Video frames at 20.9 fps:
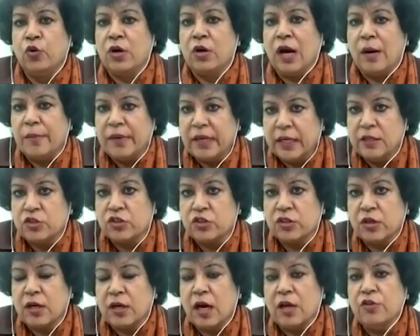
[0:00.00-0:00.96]
coming into
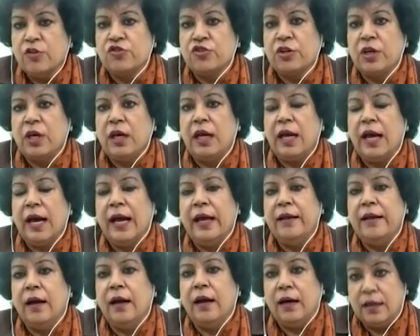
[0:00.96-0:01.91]
the country,
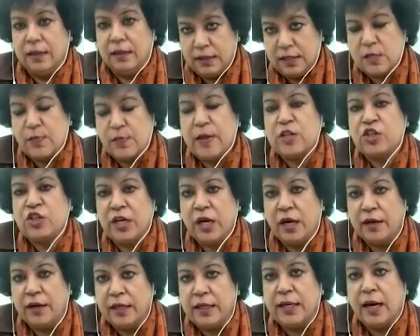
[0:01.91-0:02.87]
and especially
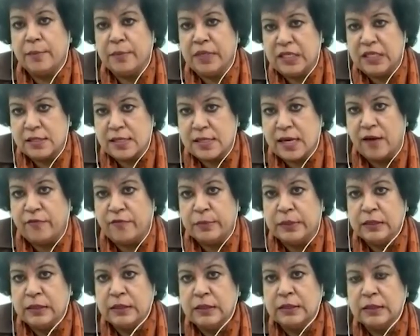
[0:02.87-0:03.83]
under Yamin's
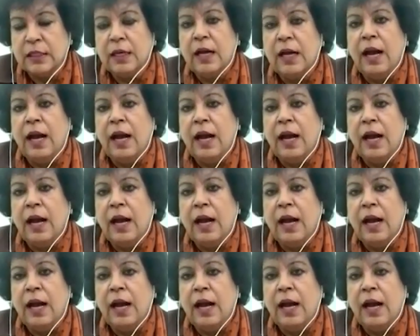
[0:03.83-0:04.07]
government,